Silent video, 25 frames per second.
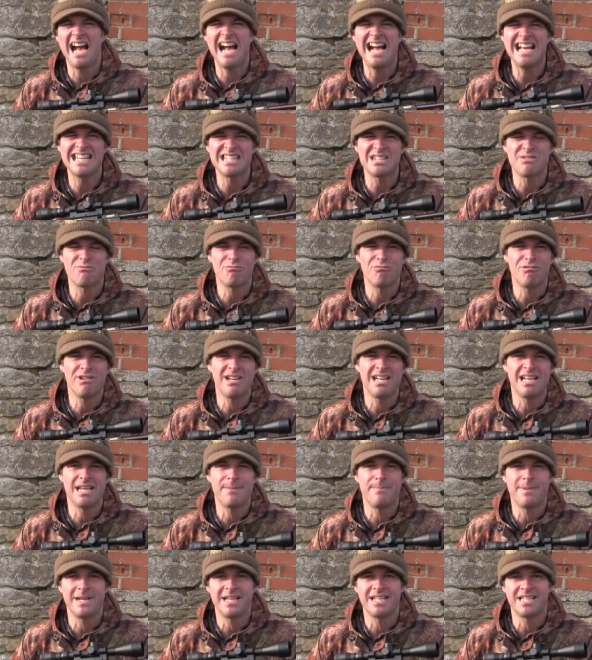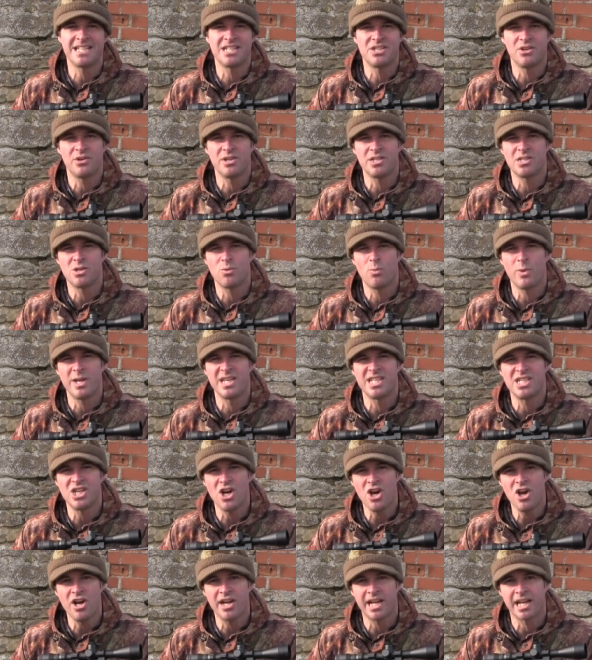hasn't really been designed to win
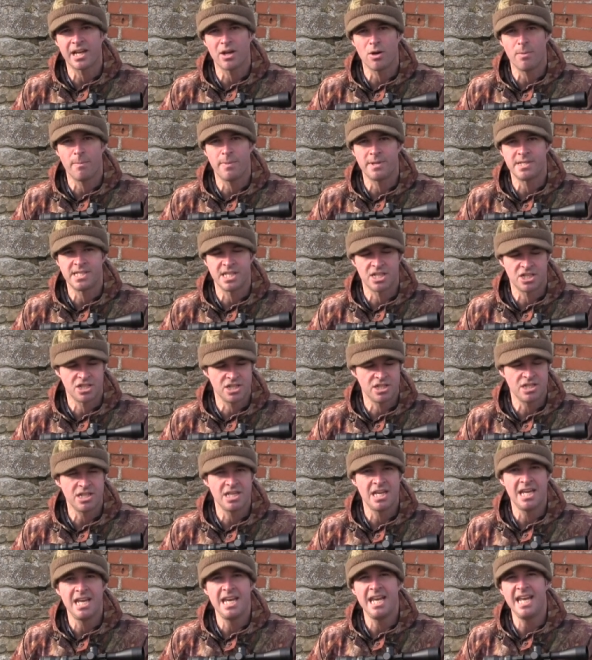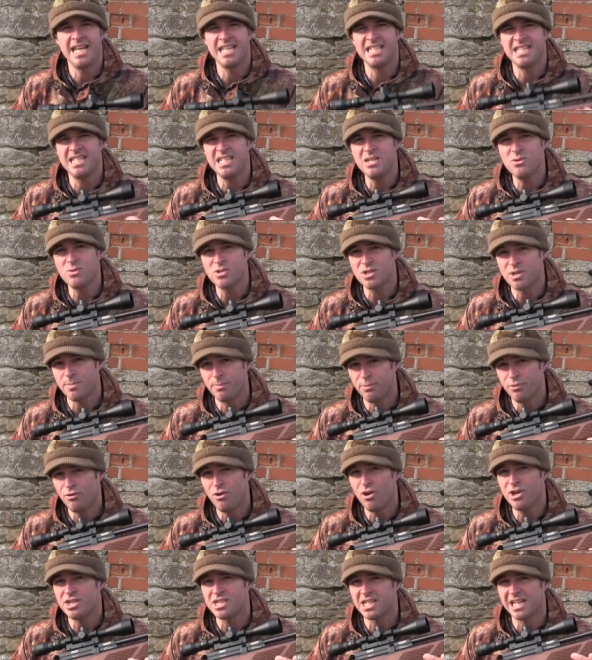target competitions, it's still
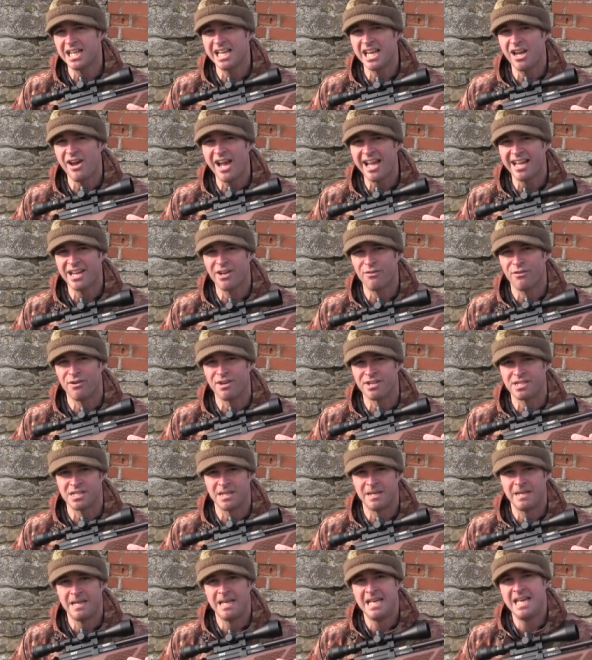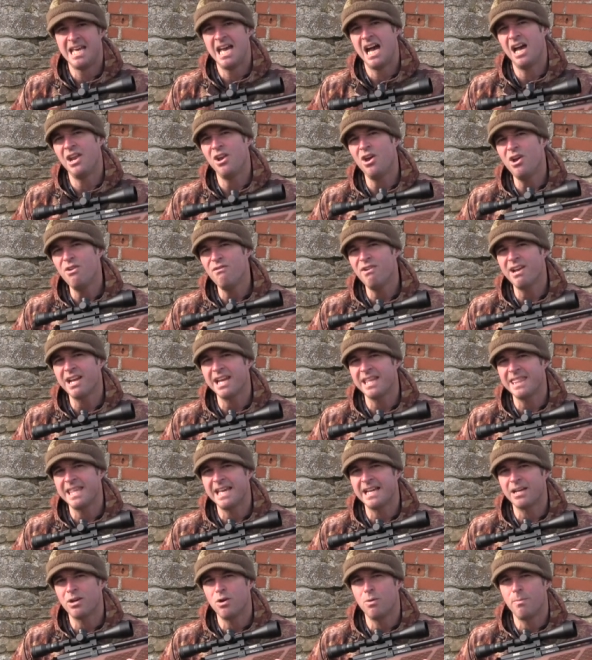surprisingly accurate. And I
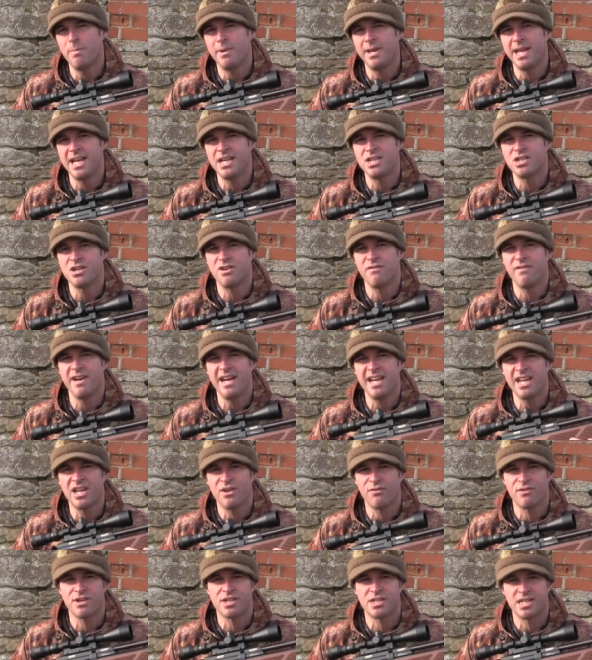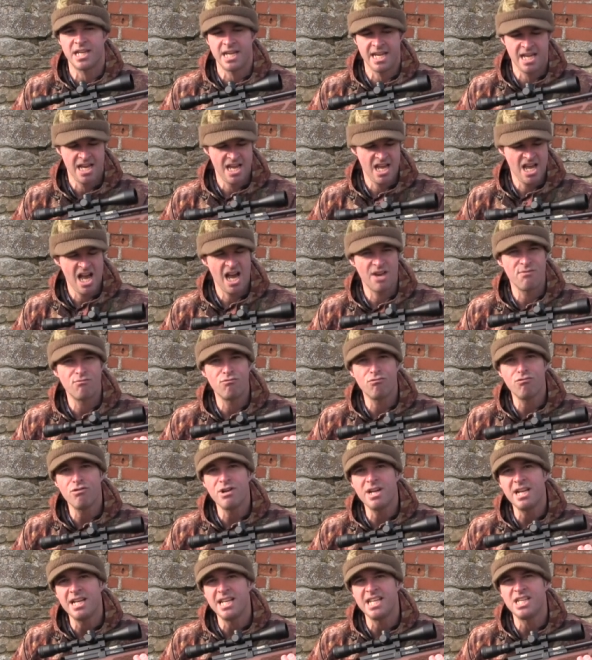reckon that combination of accuracy
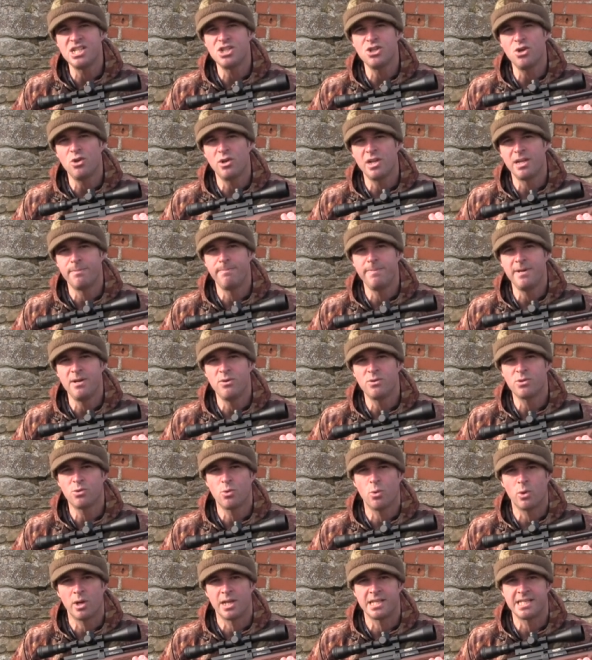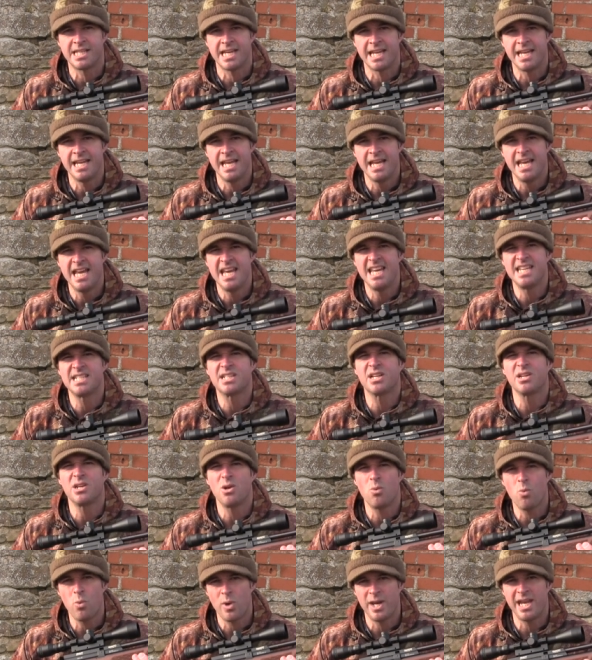and really solid build quality is
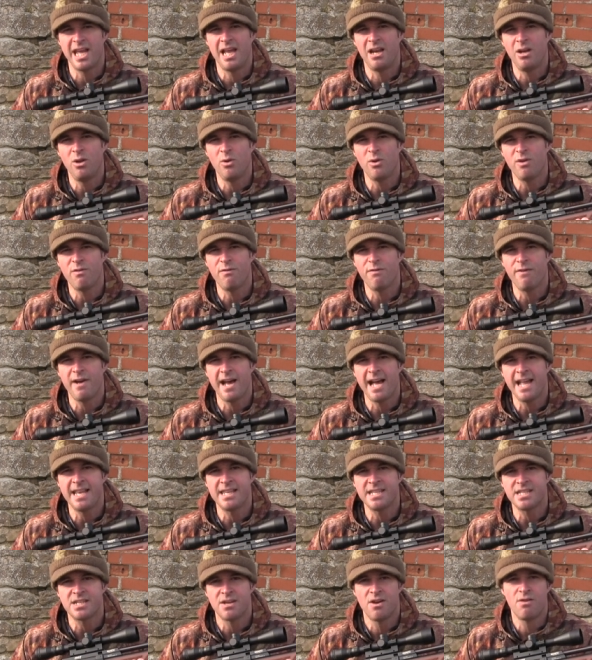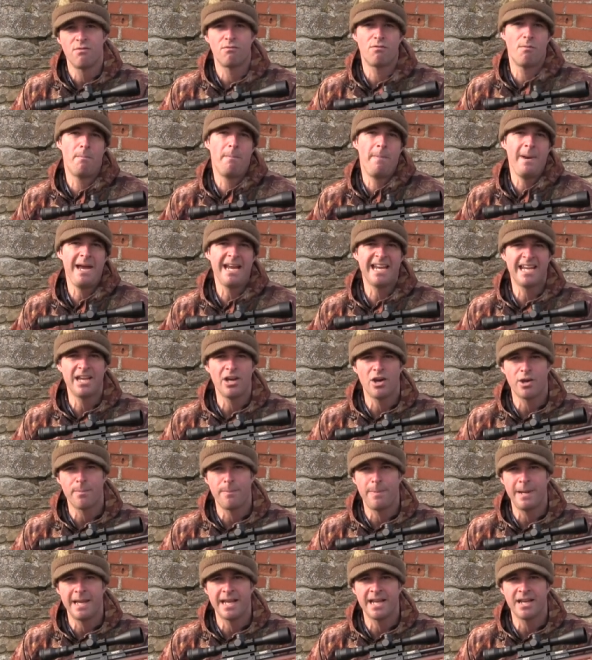going to win it a lot of fans, from
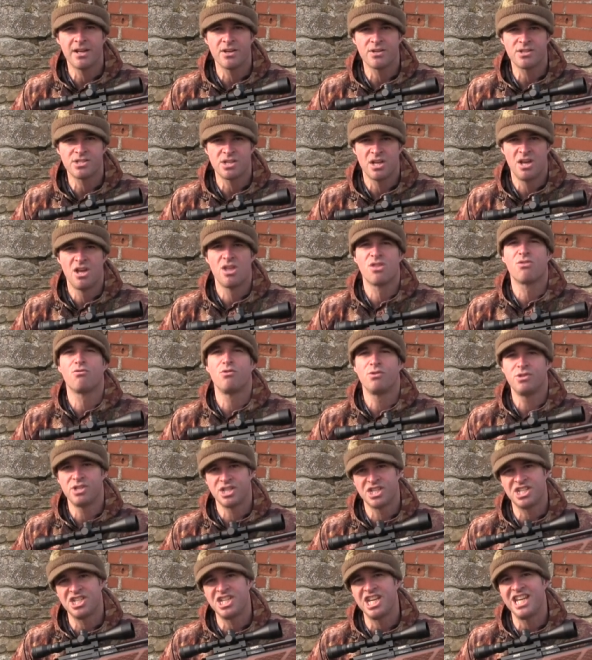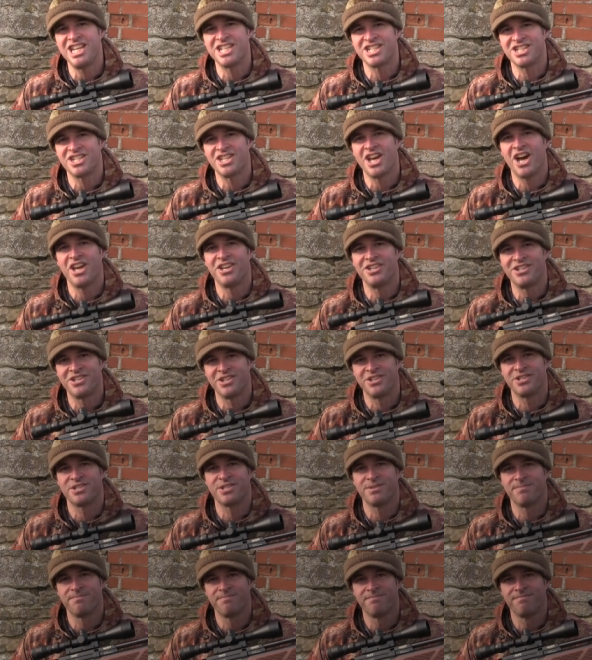backyard plinkers through to seasoned
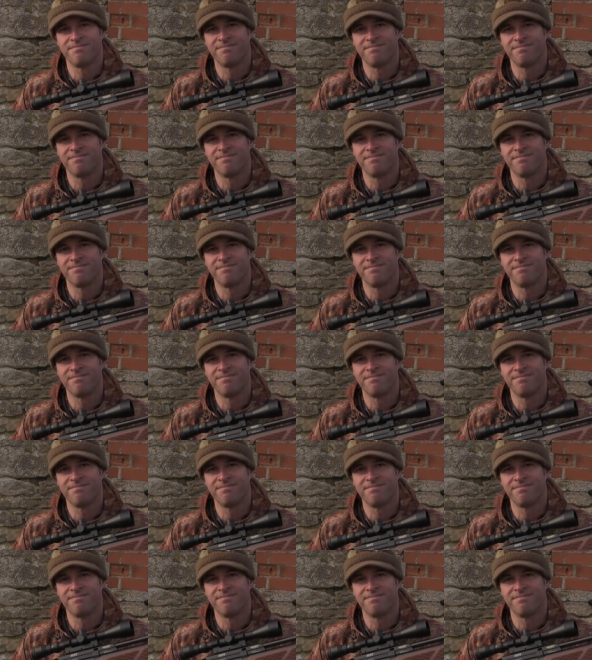hunters.